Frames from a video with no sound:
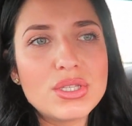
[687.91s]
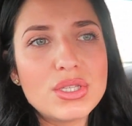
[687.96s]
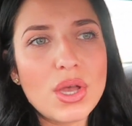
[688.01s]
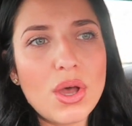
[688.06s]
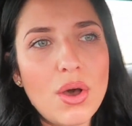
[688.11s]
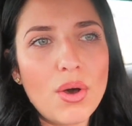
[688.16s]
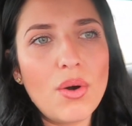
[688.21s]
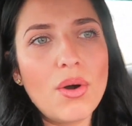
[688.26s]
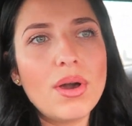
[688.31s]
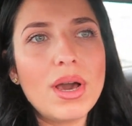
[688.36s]

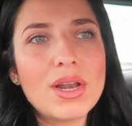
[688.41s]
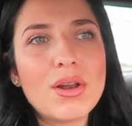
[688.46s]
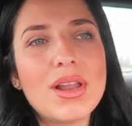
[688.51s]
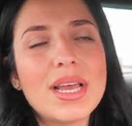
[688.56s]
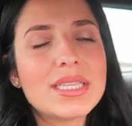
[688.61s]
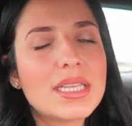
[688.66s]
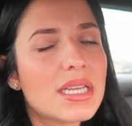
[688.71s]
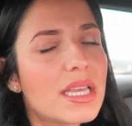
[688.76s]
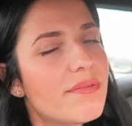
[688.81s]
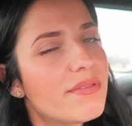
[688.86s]
So I don't
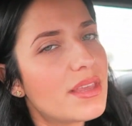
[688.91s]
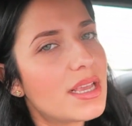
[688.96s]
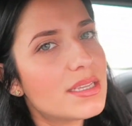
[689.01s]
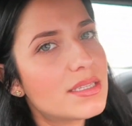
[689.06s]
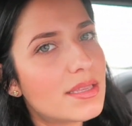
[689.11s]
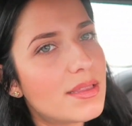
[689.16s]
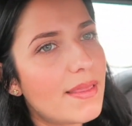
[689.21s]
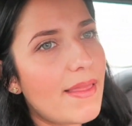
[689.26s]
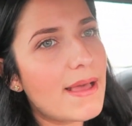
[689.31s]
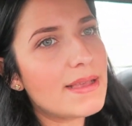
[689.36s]
like to leave things
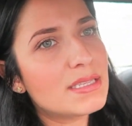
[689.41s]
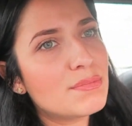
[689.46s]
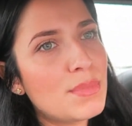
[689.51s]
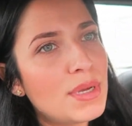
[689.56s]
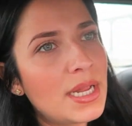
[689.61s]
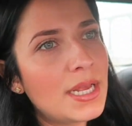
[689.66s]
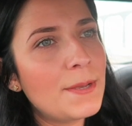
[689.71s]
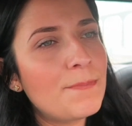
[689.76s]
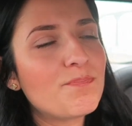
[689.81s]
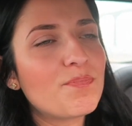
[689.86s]
to the last
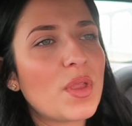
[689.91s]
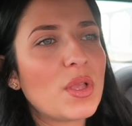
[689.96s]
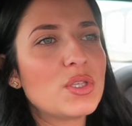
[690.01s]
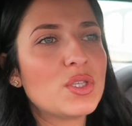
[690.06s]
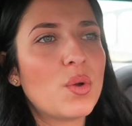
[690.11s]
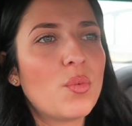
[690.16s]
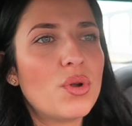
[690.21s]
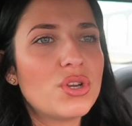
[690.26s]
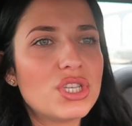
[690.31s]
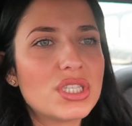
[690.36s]
minute.
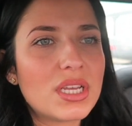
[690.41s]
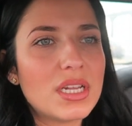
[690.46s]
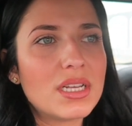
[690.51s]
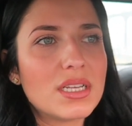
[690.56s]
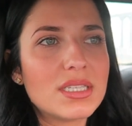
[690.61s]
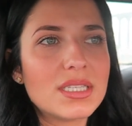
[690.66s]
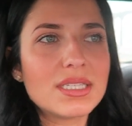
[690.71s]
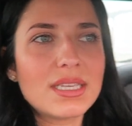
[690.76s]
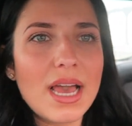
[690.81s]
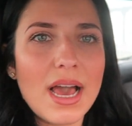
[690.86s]
So we're just gonna